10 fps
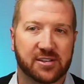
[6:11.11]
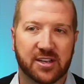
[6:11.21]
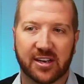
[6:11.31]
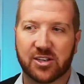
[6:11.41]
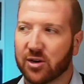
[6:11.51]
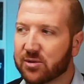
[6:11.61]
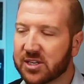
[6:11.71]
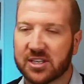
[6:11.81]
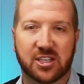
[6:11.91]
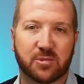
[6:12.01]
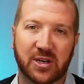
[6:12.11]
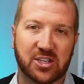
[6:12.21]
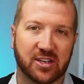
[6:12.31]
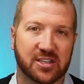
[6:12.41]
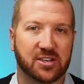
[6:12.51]
like doctors and
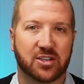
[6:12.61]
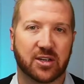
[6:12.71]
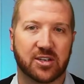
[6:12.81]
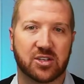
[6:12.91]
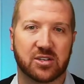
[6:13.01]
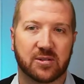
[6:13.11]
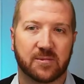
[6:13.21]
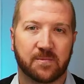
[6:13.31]
specialists and surgeons?